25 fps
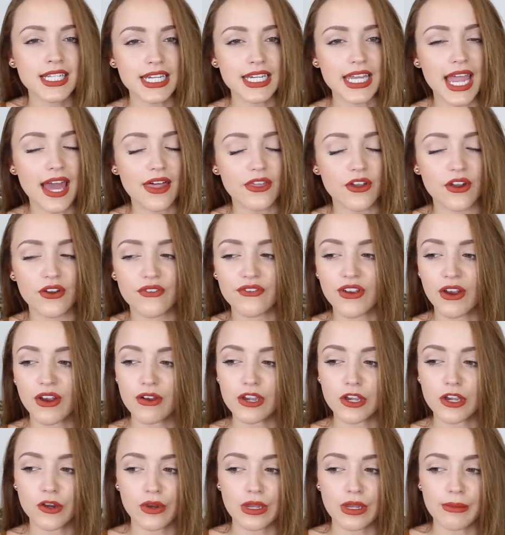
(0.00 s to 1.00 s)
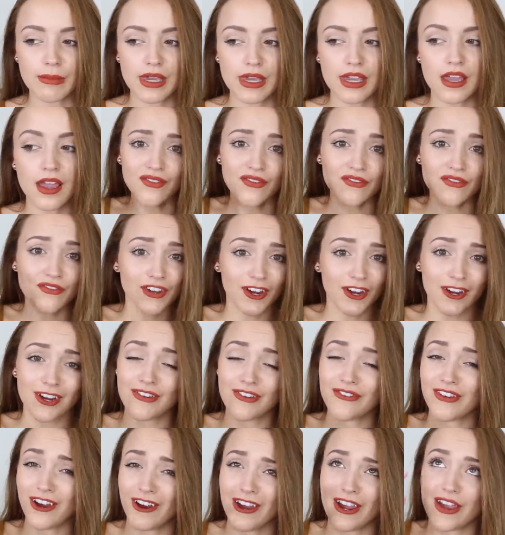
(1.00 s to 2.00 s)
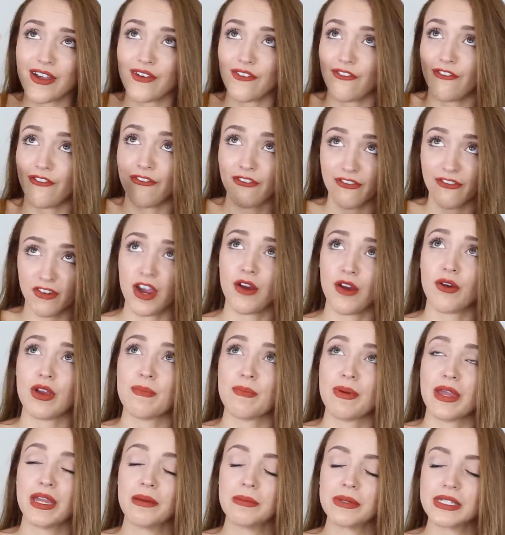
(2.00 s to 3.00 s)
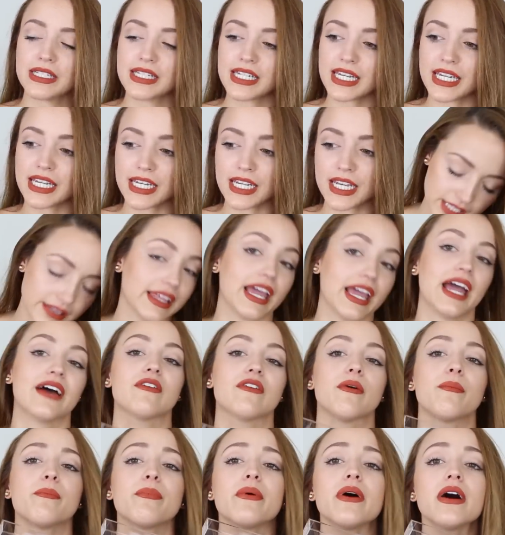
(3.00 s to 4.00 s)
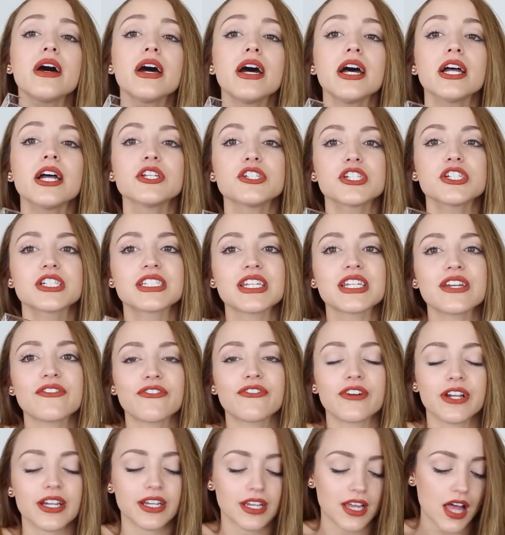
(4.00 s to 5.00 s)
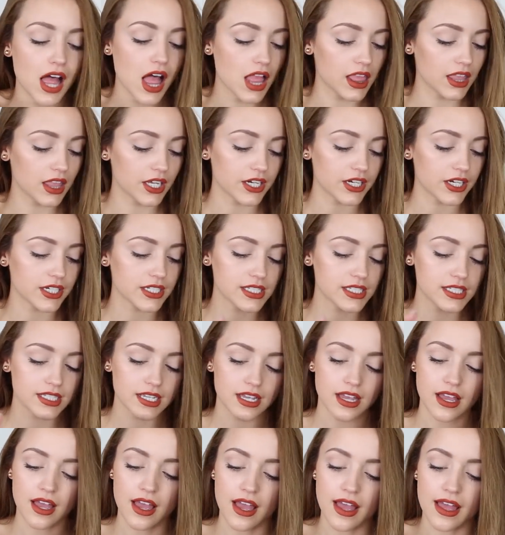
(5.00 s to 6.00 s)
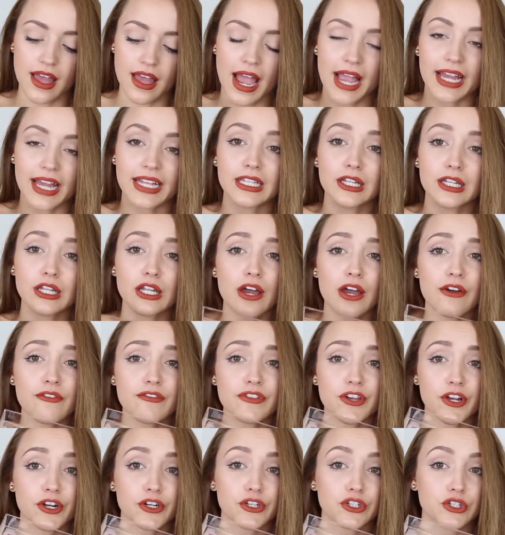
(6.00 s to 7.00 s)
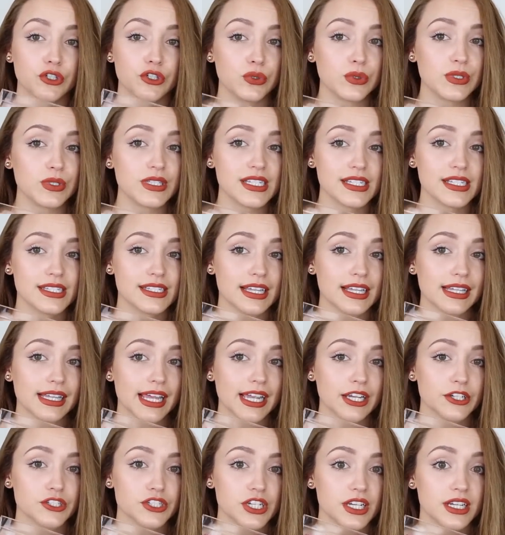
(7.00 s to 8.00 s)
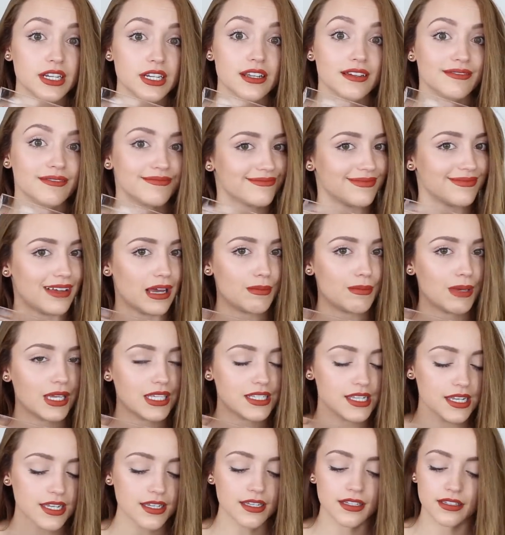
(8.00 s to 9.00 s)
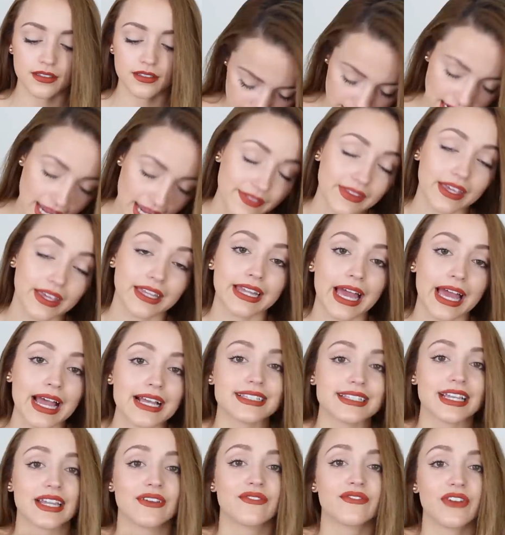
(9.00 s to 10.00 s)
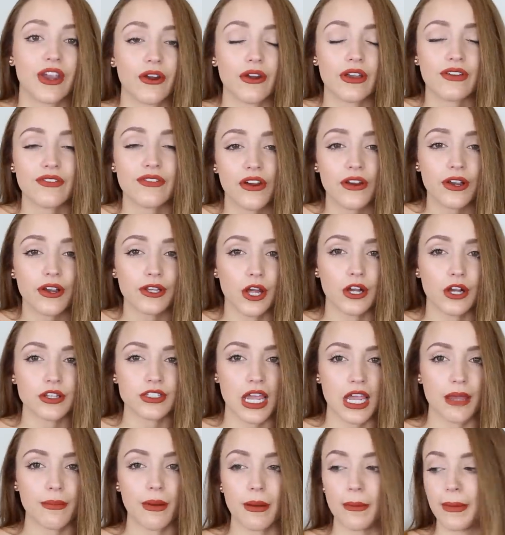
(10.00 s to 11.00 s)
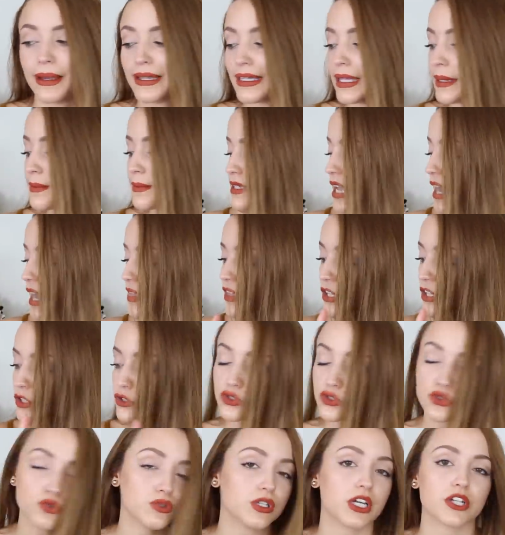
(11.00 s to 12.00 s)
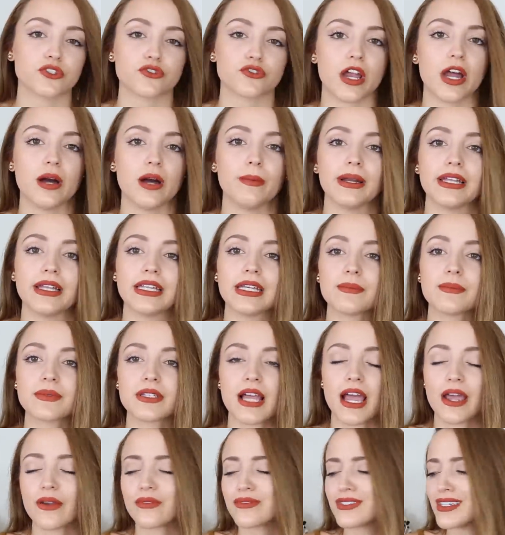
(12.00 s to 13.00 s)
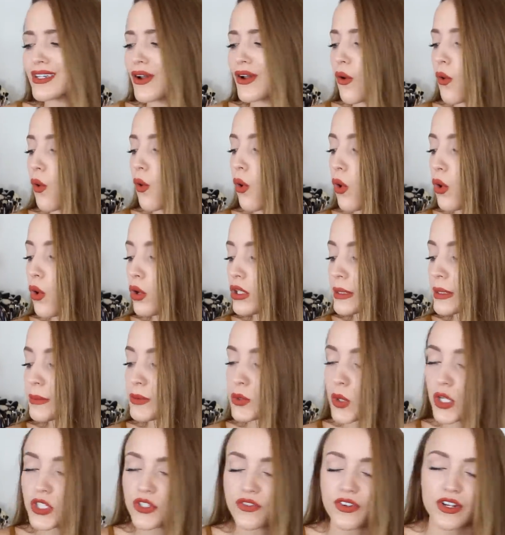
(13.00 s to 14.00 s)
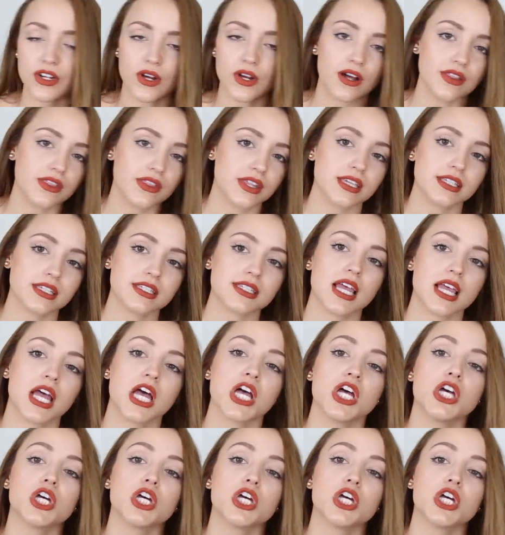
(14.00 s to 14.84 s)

together. Very creamy, very, very, very pigmented. They have a bunch of different colors. I love their nudes selection. Amazing and they last a very, very long time on my lips and they do not dry out my lips. I did a whole lip swatch video on this